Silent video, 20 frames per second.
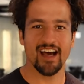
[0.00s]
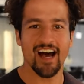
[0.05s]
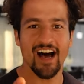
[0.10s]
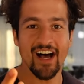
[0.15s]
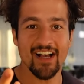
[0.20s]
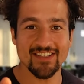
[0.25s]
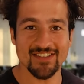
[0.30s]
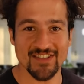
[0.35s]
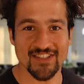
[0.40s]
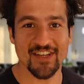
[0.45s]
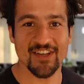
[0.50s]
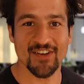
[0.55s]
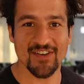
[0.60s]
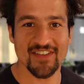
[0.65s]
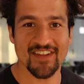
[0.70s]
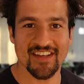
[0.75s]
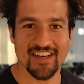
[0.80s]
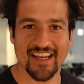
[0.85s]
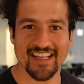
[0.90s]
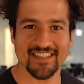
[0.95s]
I'll see you in the
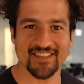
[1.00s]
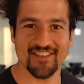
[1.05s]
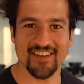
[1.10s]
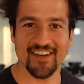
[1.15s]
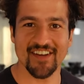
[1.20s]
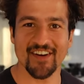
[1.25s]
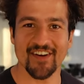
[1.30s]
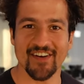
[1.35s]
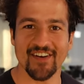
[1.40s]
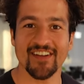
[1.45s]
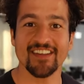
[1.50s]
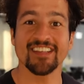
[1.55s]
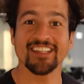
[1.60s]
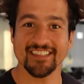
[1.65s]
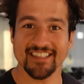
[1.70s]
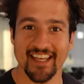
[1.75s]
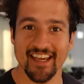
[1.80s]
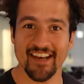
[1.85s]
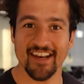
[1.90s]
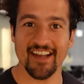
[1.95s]
next video. Let's
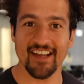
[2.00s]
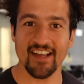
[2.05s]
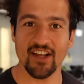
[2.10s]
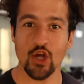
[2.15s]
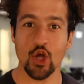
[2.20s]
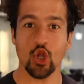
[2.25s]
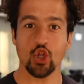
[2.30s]
get it.